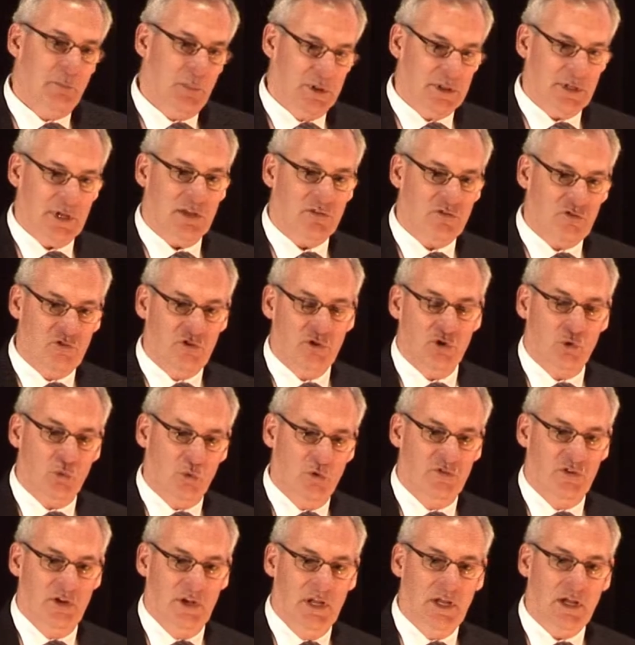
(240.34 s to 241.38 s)
but that still
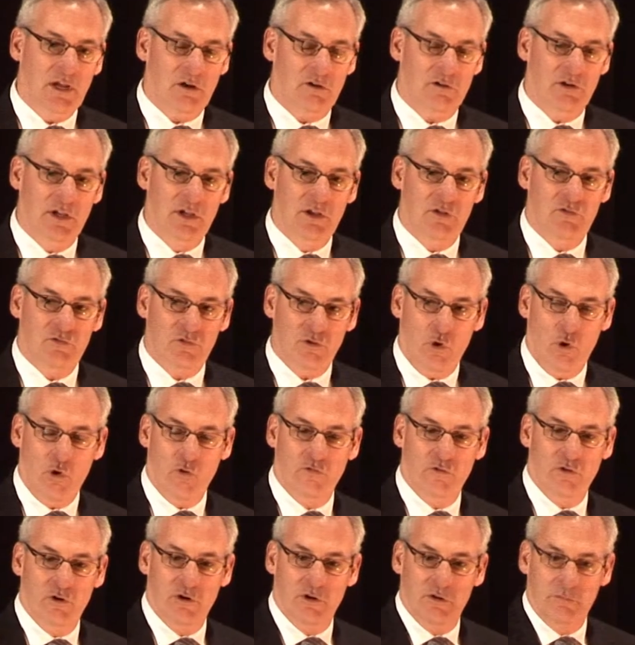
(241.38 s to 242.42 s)
was an increase
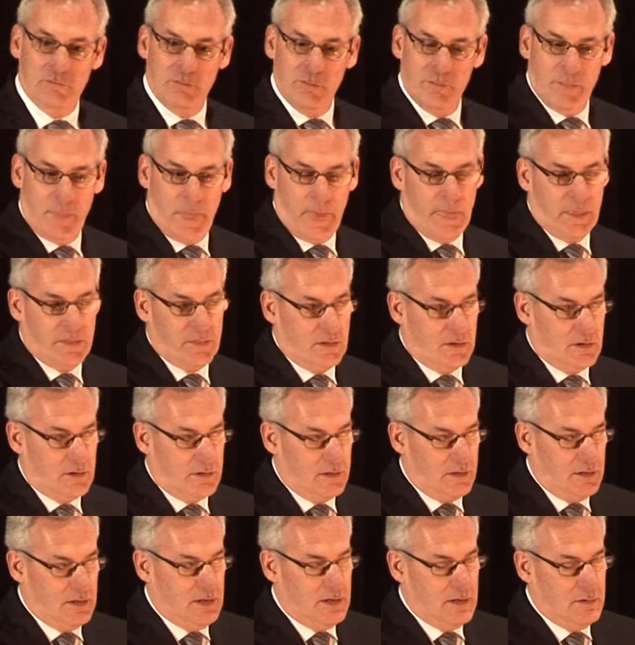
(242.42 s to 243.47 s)
over
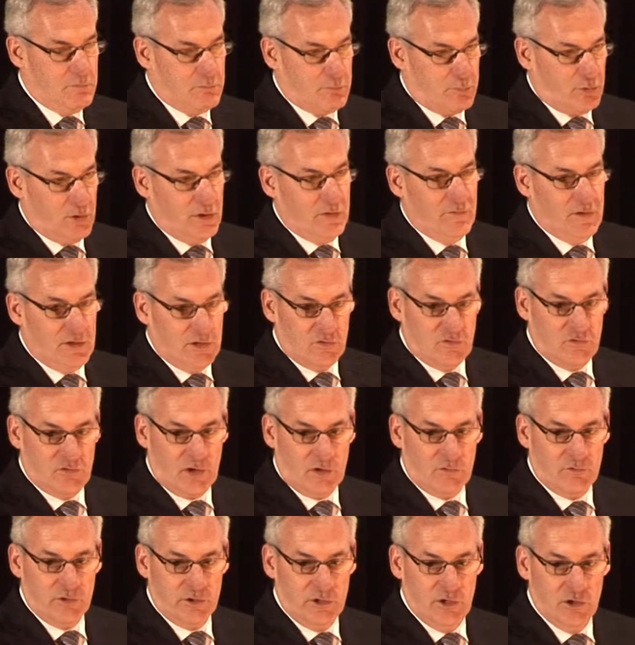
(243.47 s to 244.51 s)
the previous
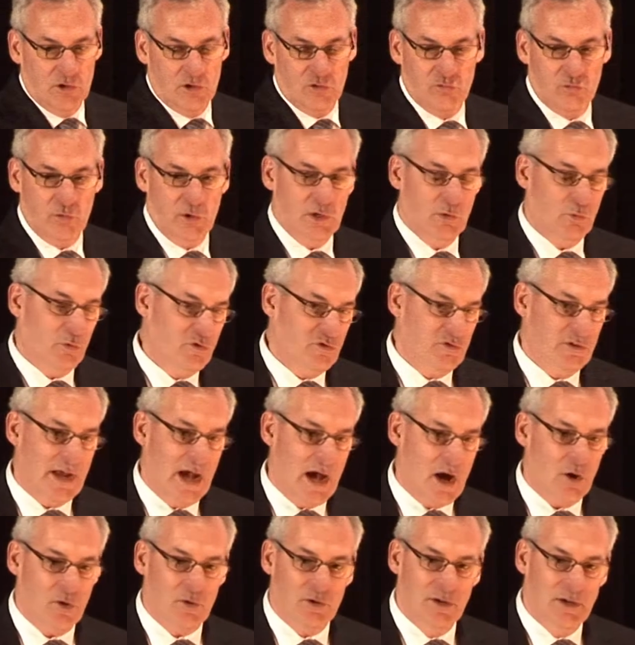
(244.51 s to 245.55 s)
several years when it was
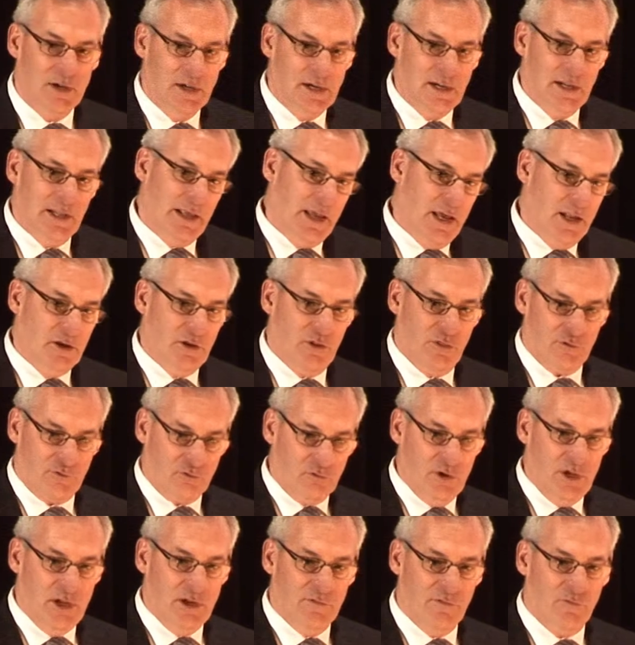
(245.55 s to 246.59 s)
down in the
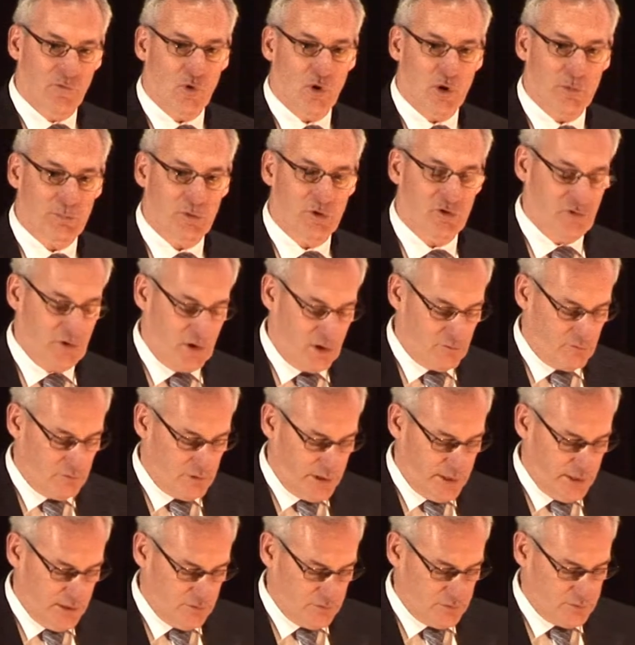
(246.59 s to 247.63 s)
3 to 4%
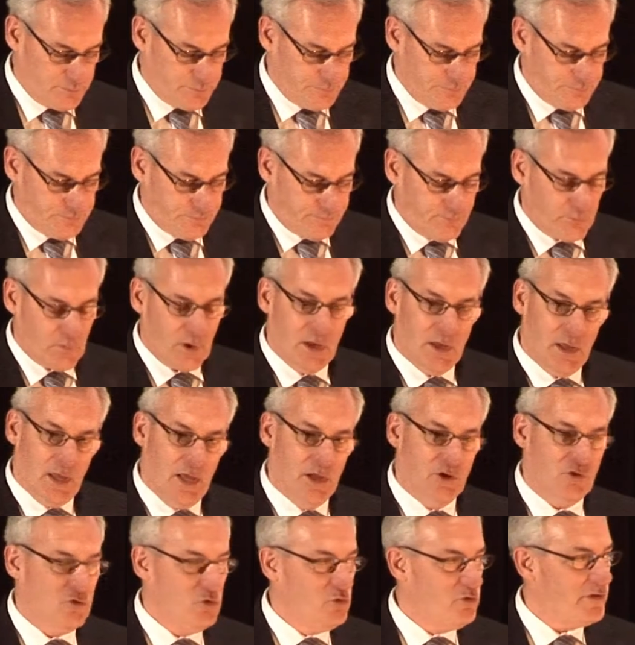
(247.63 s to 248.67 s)
range
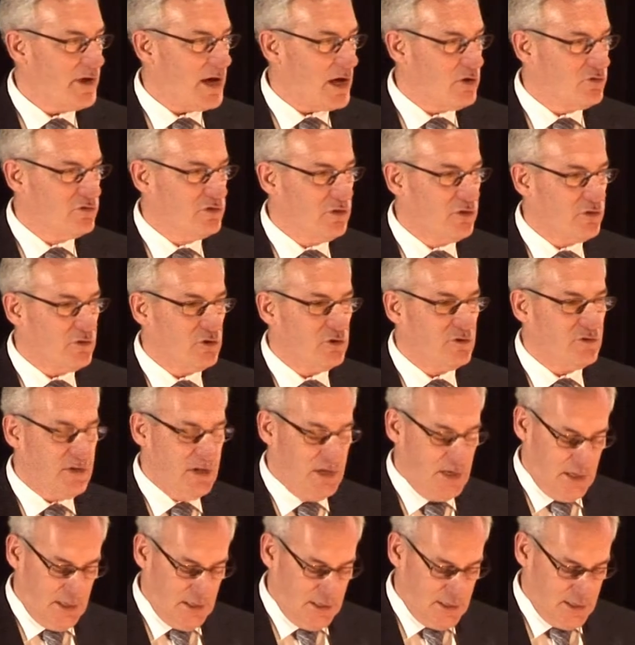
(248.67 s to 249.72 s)
in
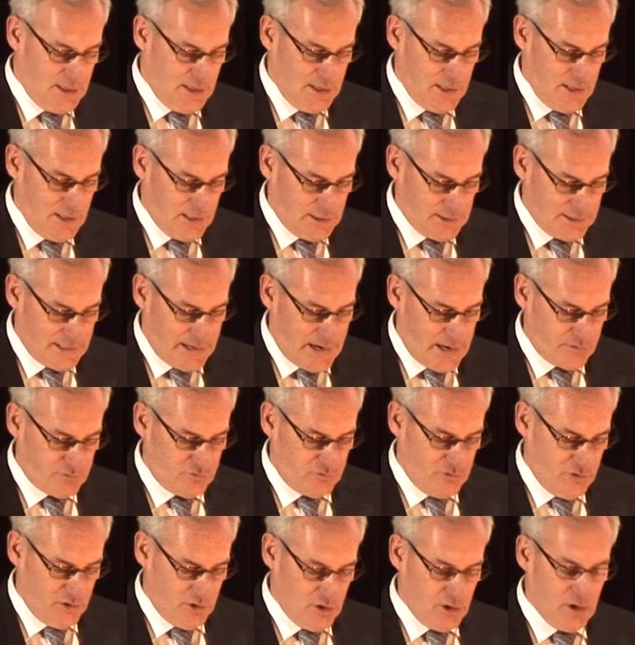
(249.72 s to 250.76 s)
2013,
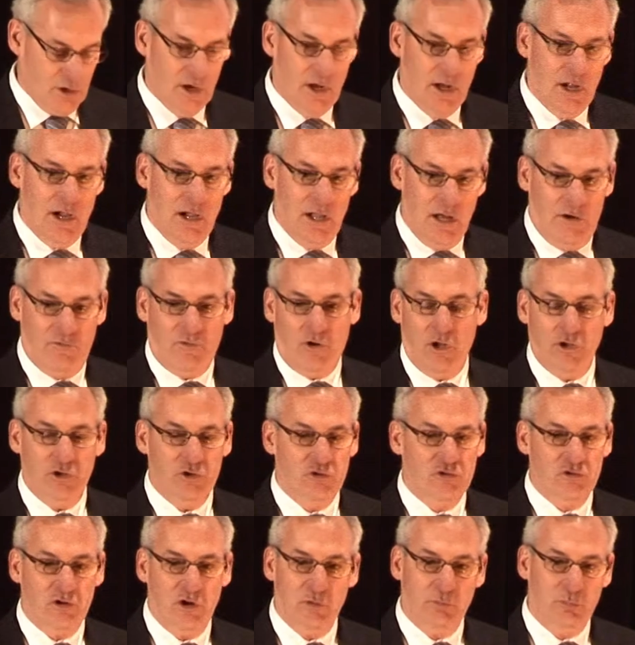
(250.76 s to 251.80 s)
last year, of all
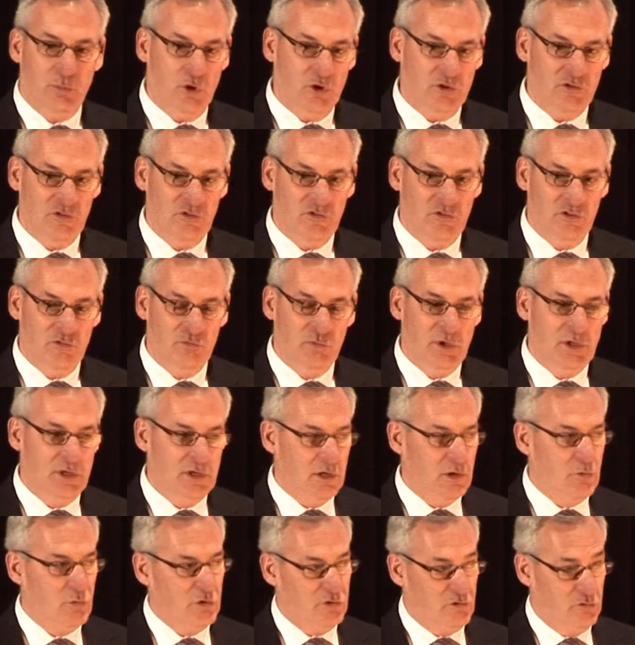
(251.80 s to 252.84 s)
the drug purchases we
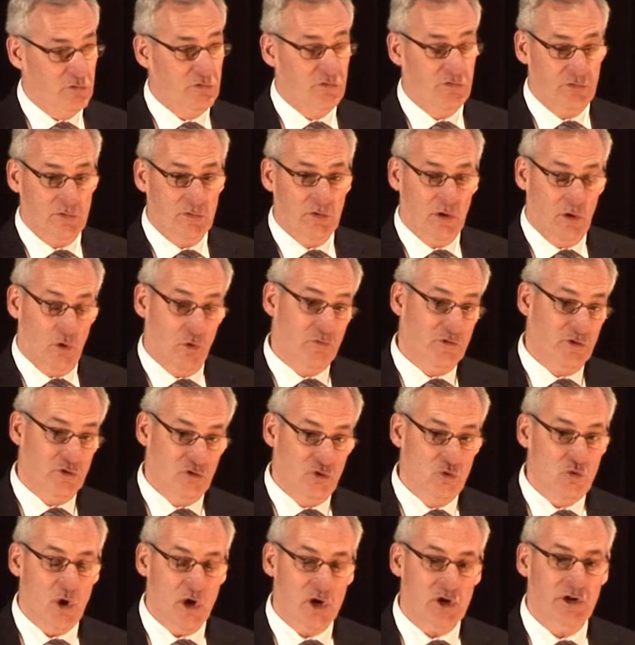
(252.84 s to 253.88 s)
did, which was over
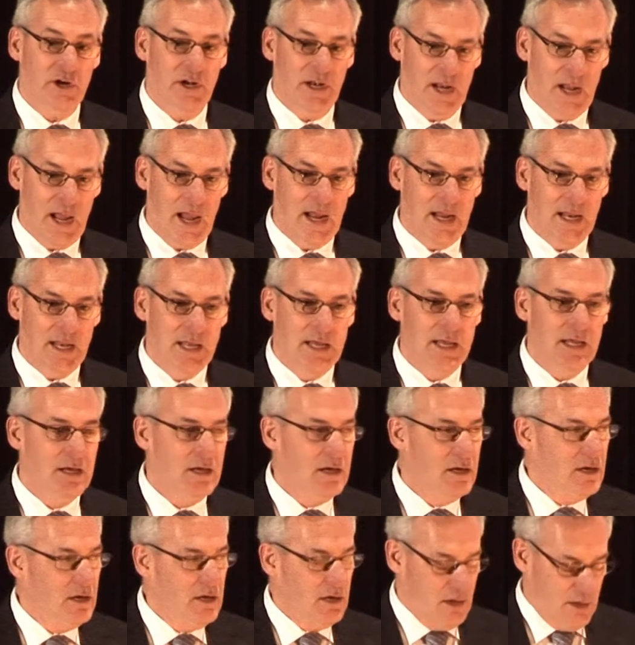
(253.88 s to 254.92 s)
280,
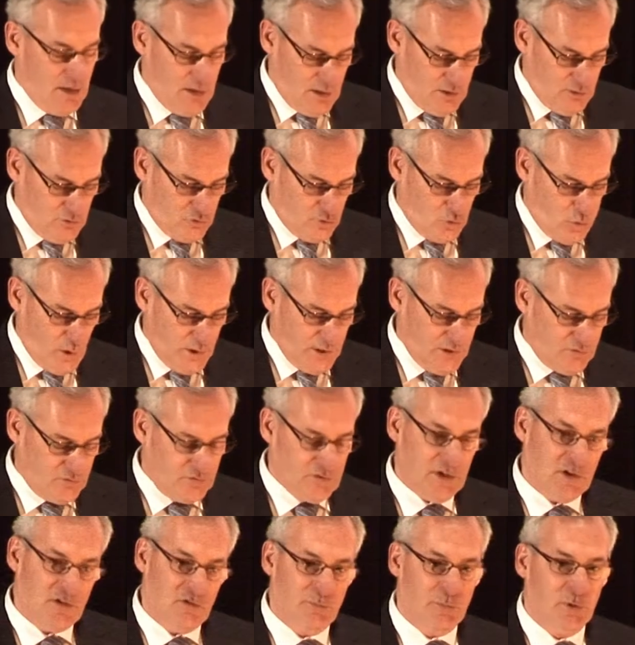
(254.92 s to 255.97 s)

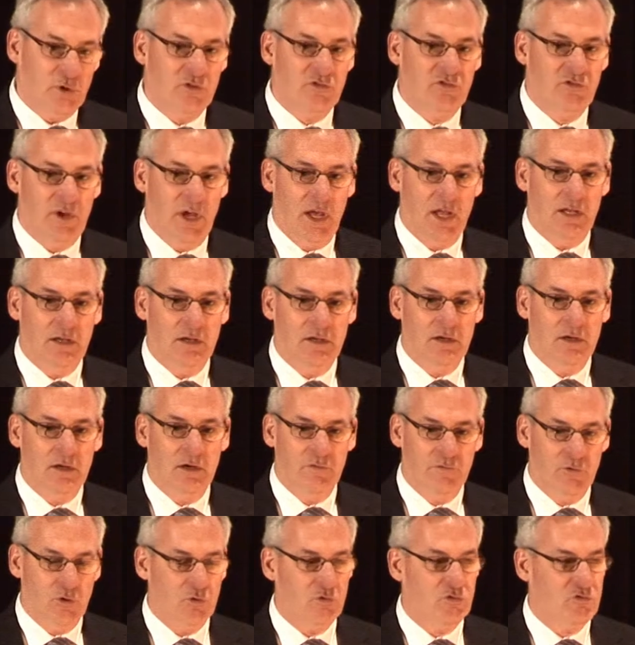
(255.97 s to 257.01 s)

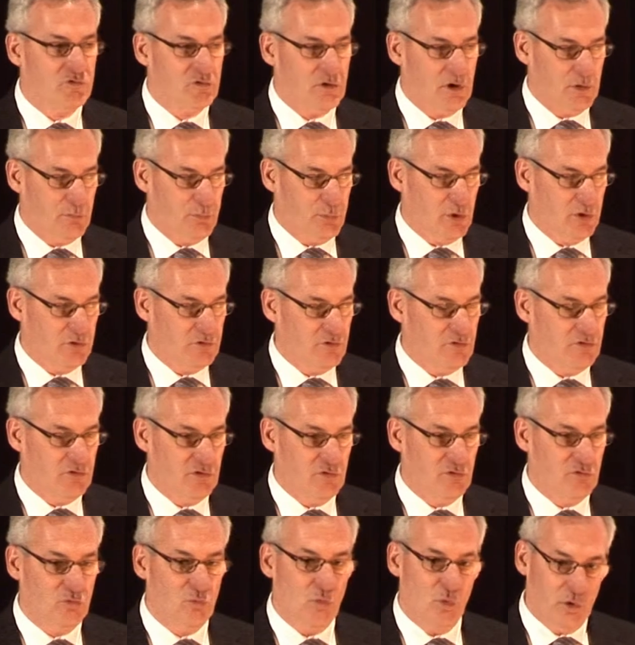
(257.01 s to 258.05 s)
26% of those drug
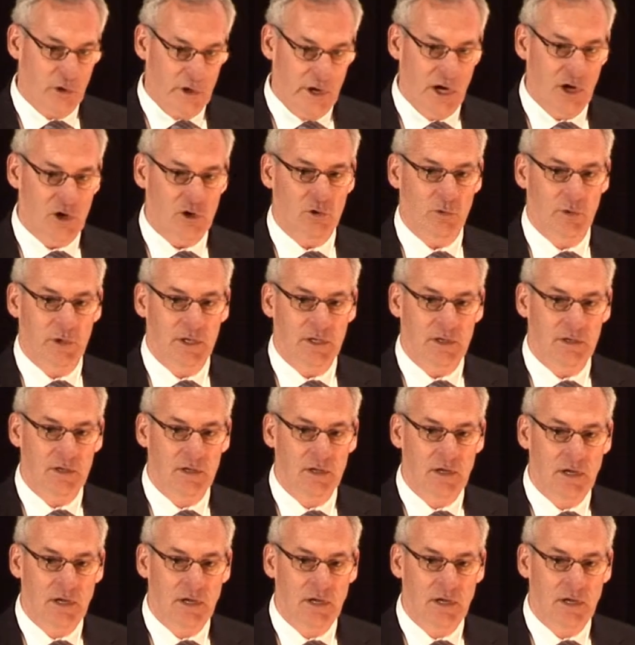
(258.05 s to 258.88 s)
purchases were heroin.